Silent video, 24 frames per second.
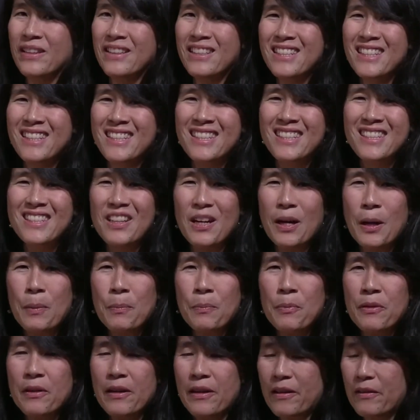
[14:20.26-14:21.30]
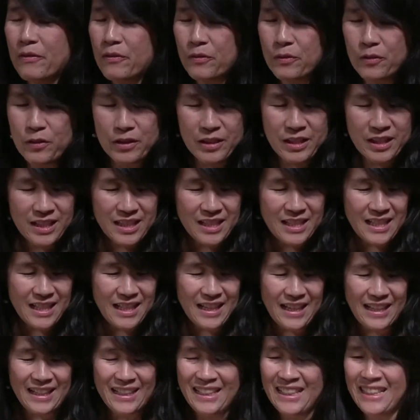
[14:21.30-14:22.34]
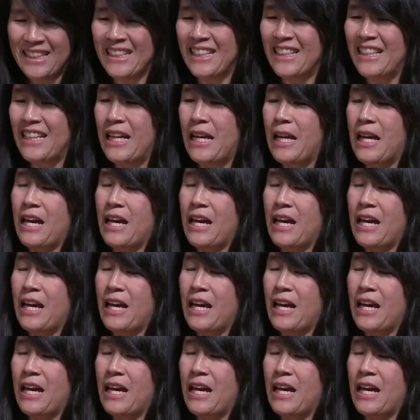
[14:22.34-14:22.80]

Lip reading: going to stop there for today.